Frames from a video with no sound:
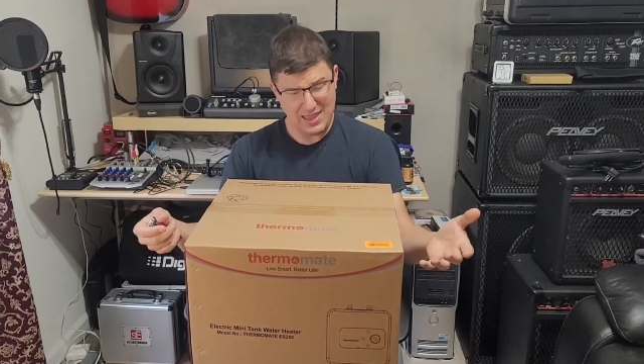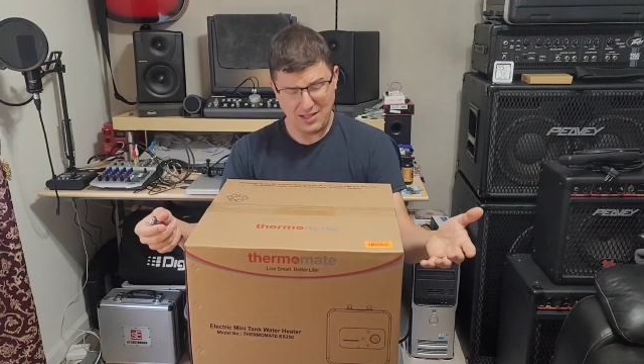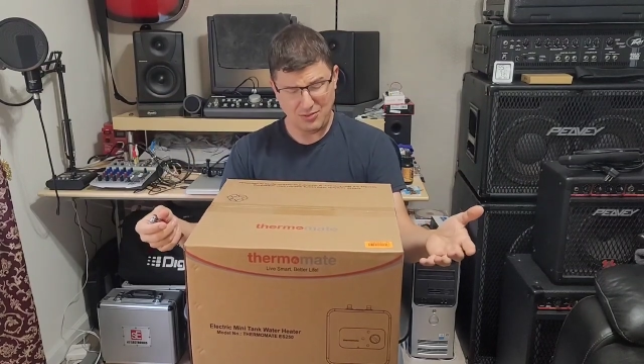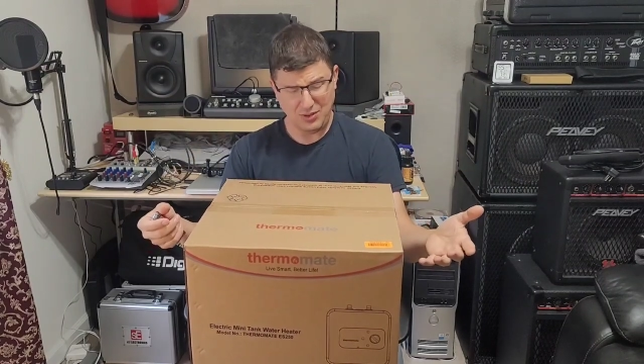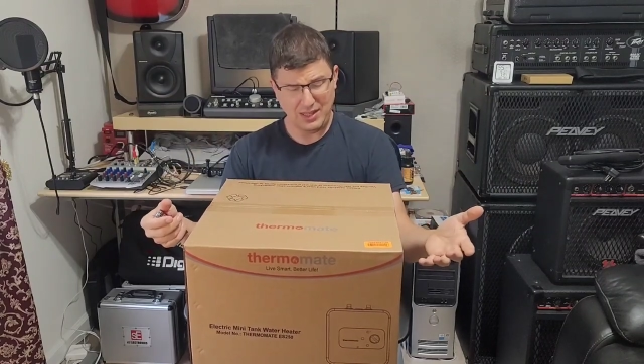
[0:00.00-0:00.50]

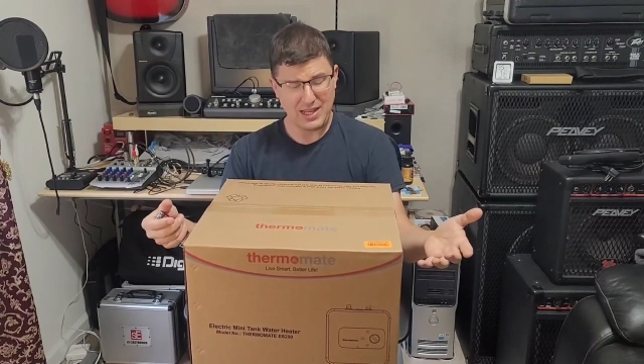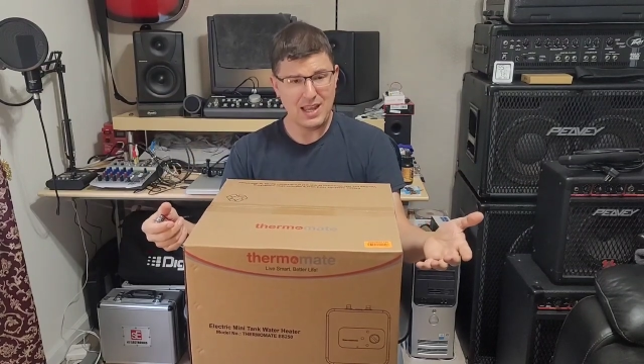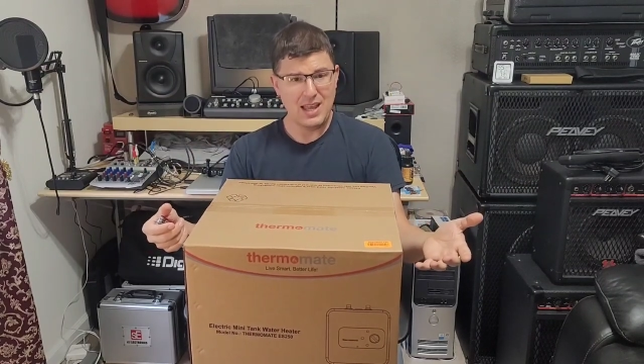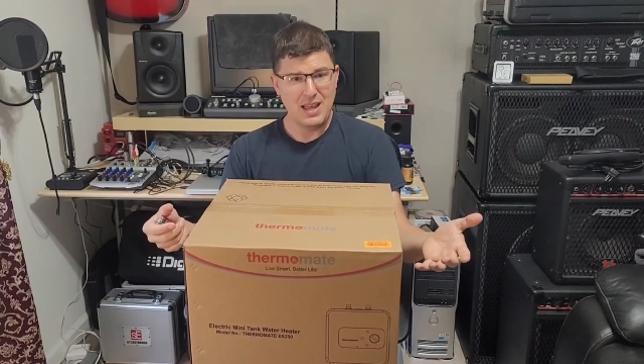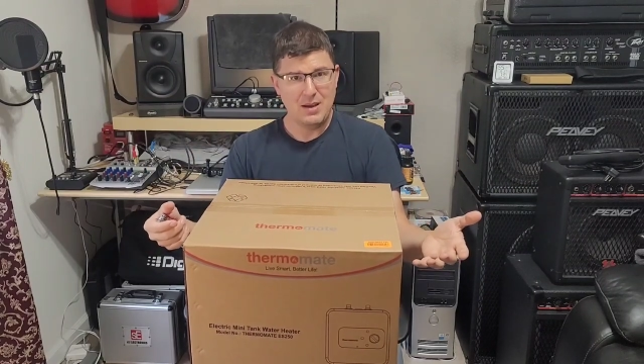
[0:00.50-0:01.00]
And that's
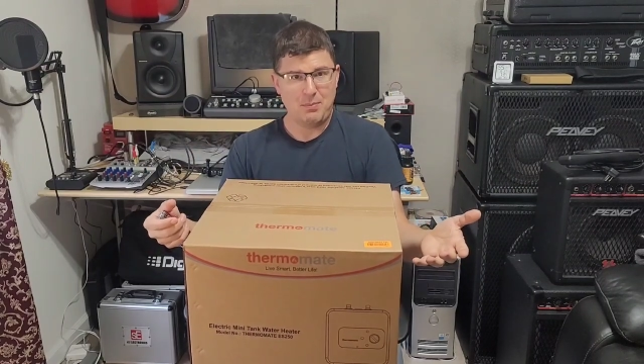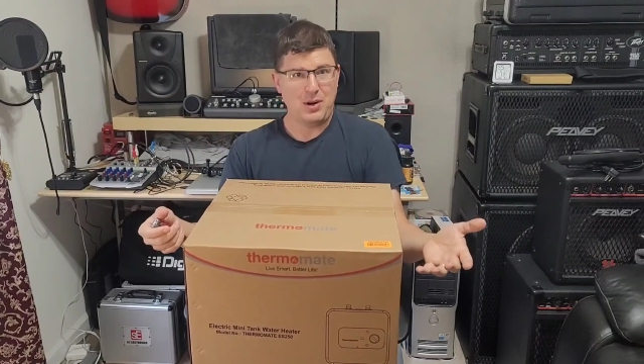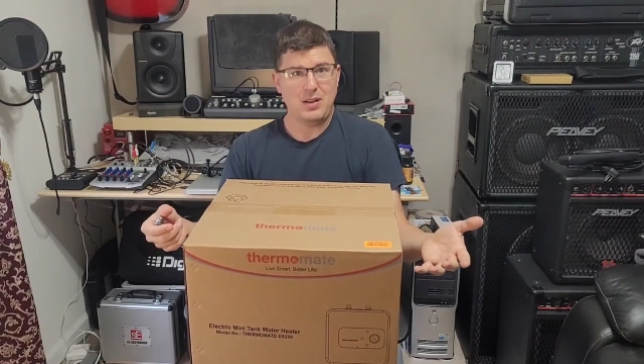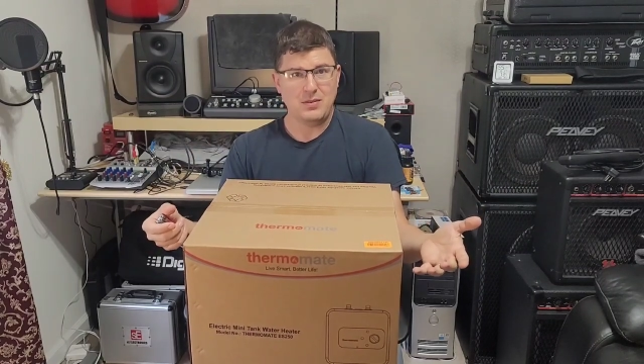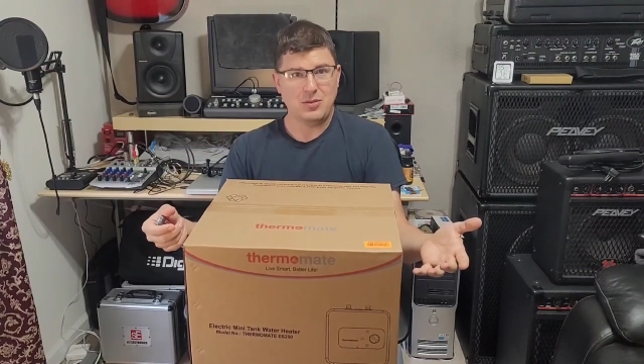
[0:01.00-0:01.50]
really
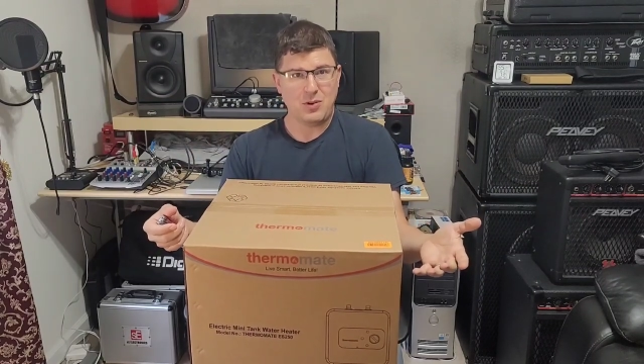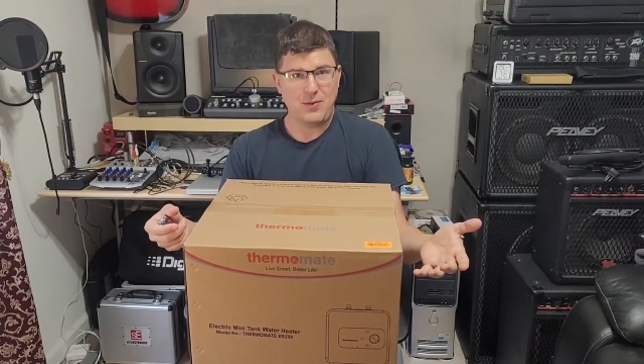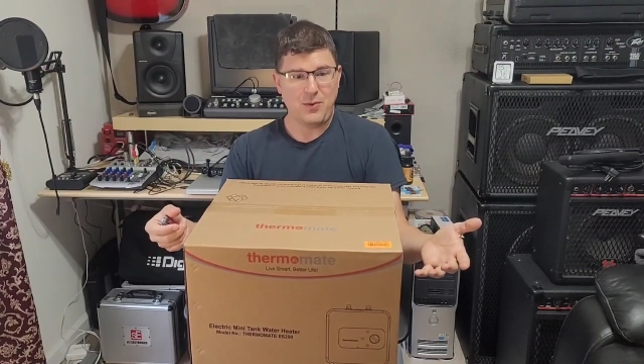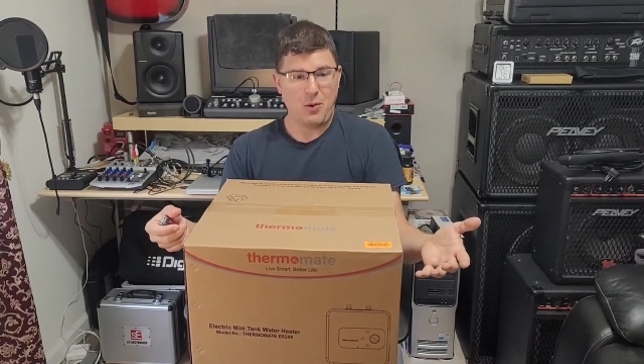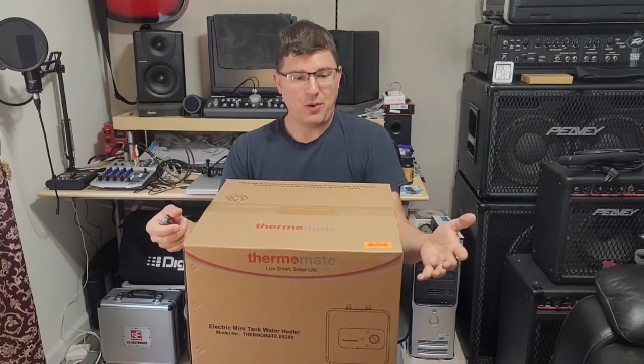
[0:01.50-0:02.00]
pretty
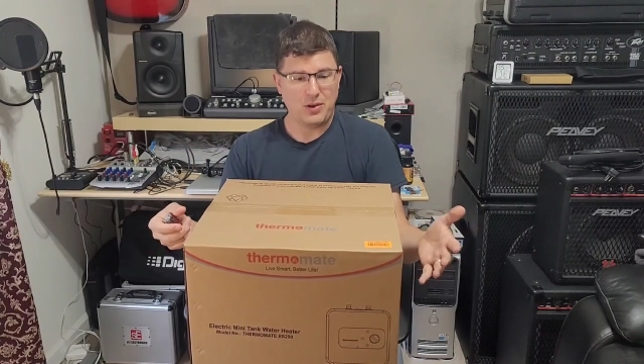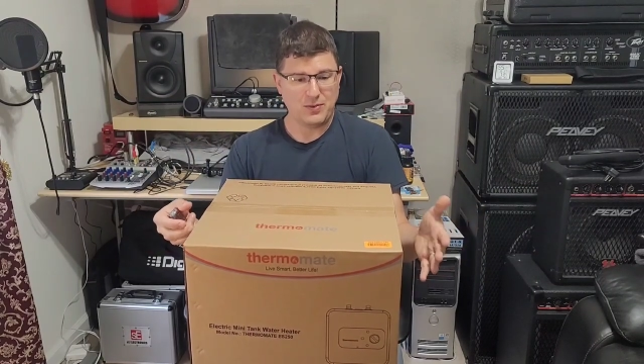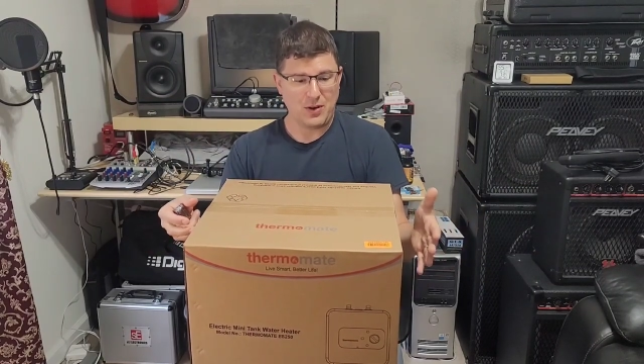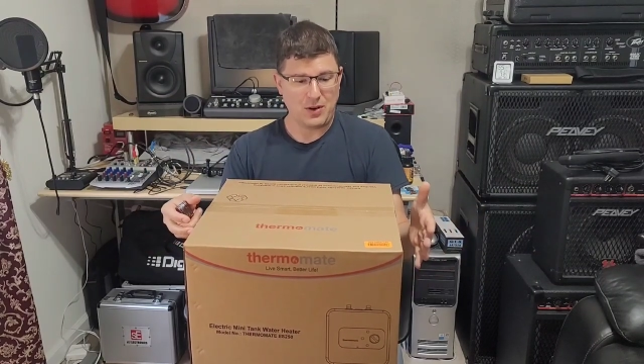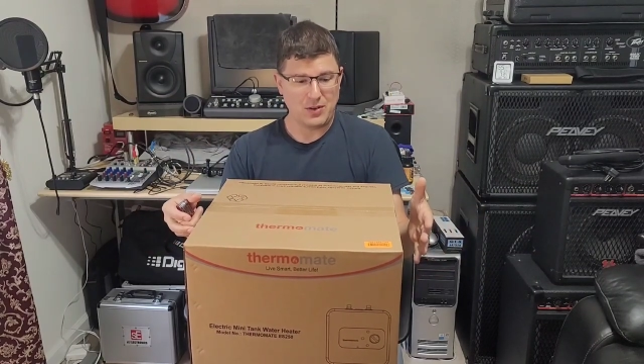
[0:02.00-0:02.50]
straightforward
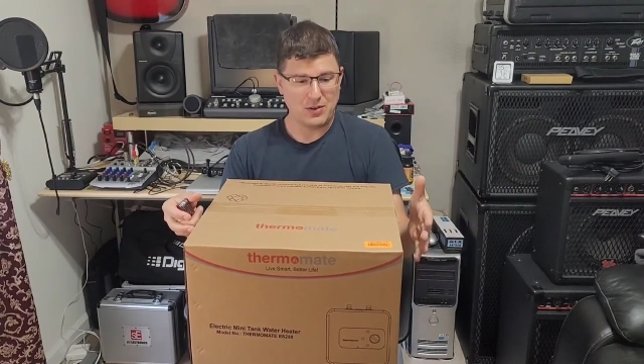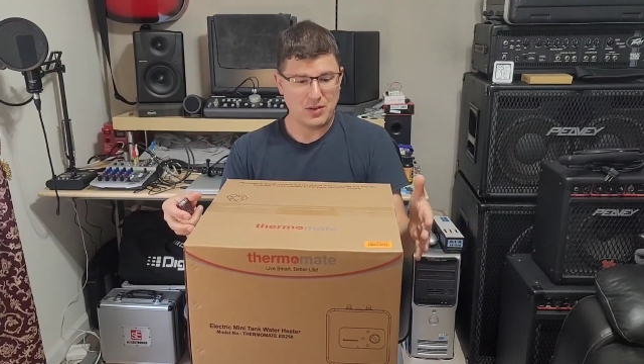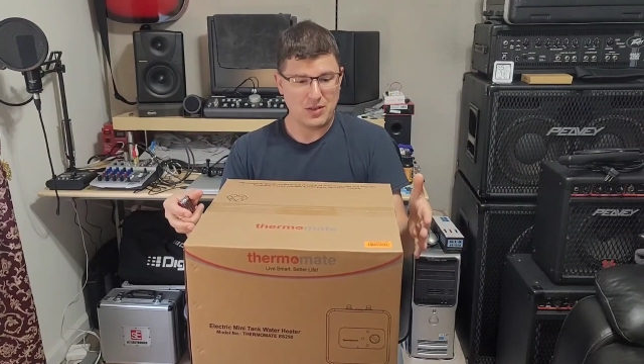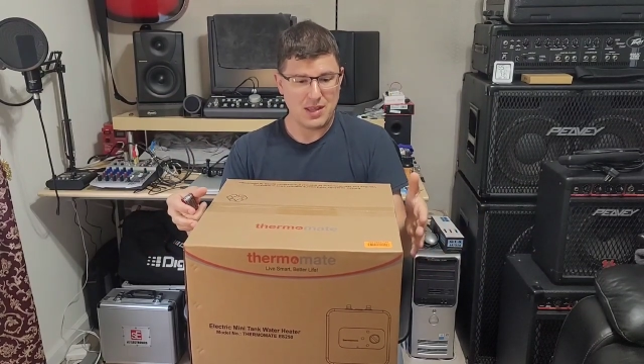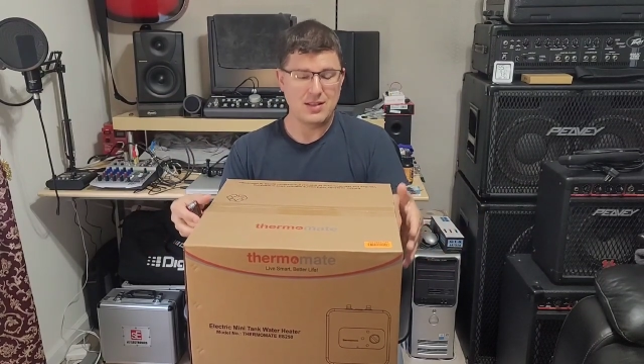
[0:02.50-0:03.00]
as far
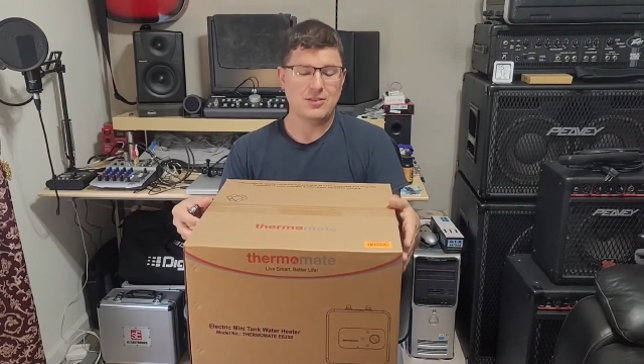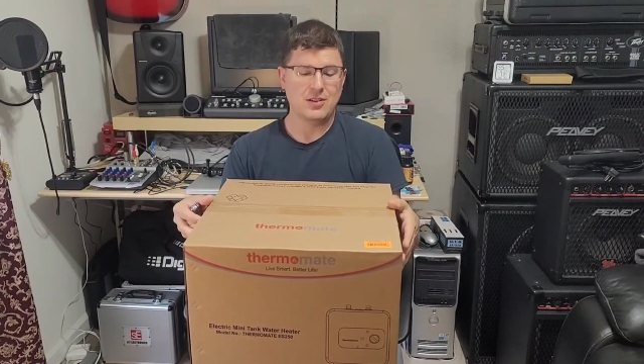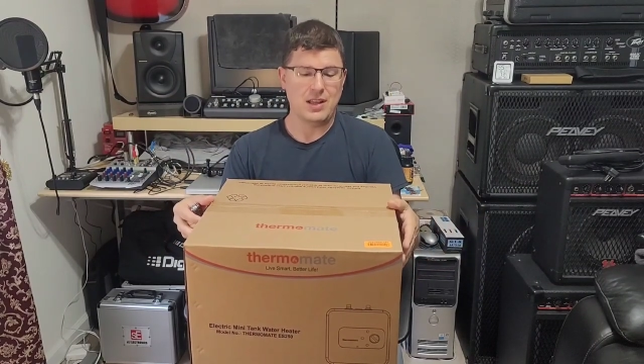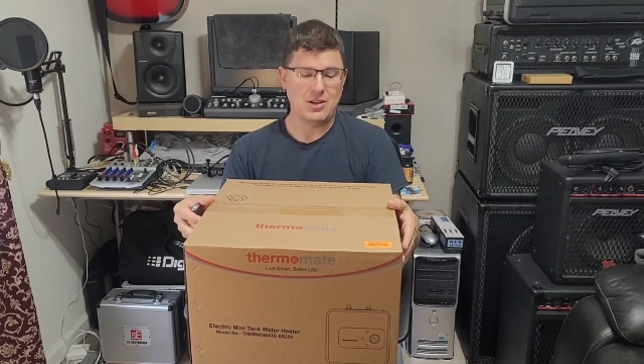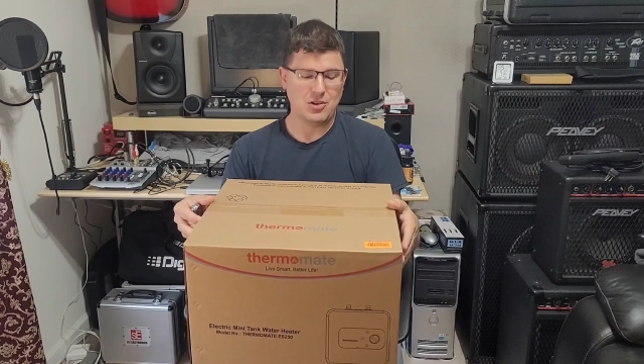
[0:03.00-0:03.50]
as the
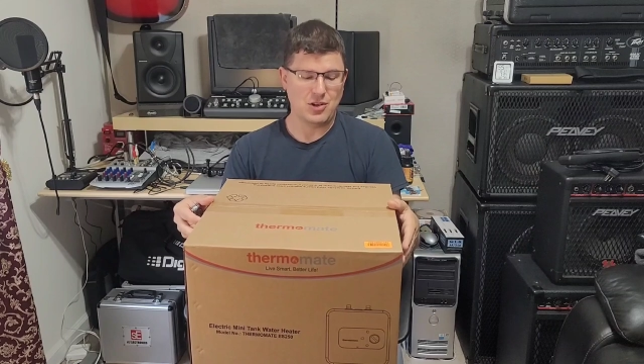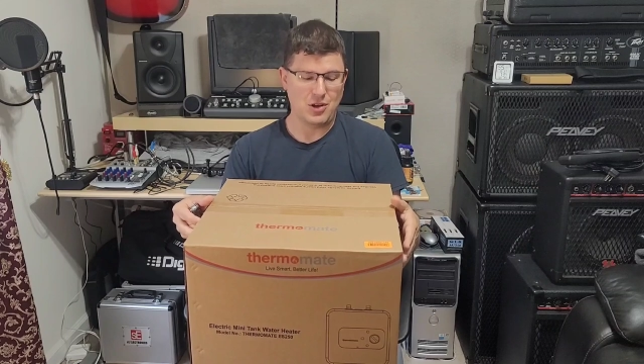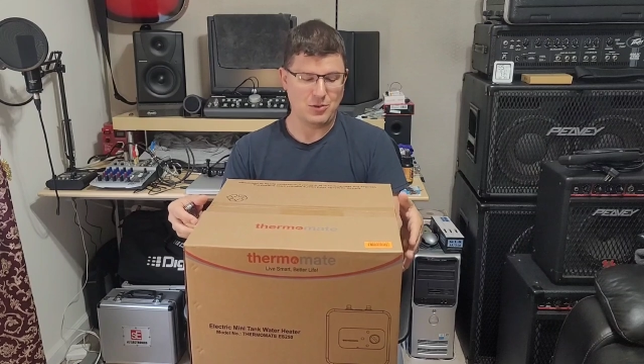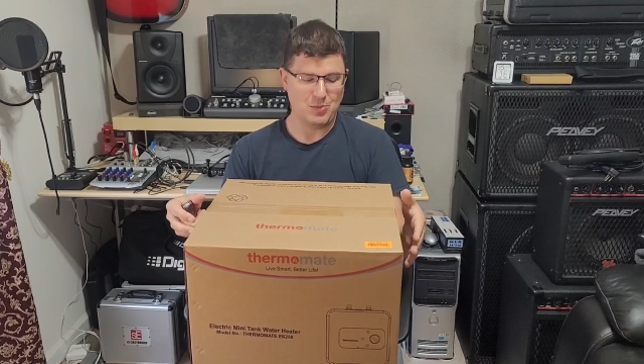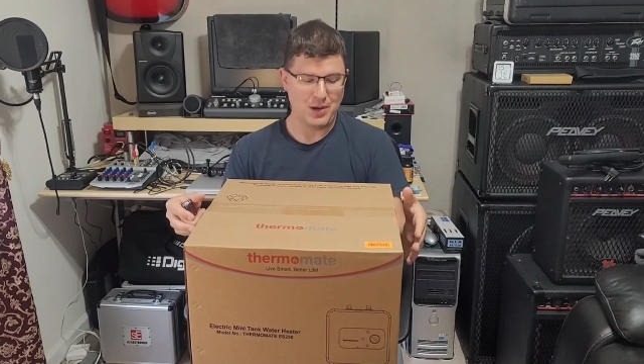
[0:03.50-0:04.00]
installation
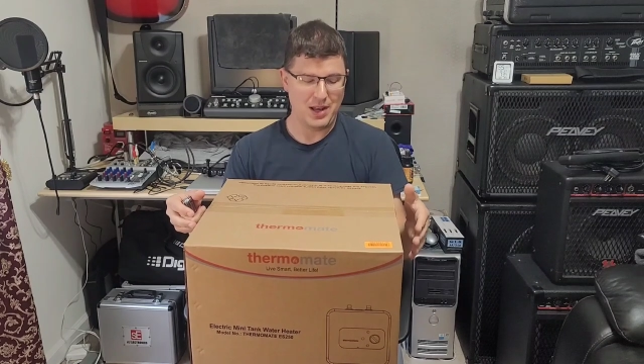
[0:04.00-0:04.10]
goes.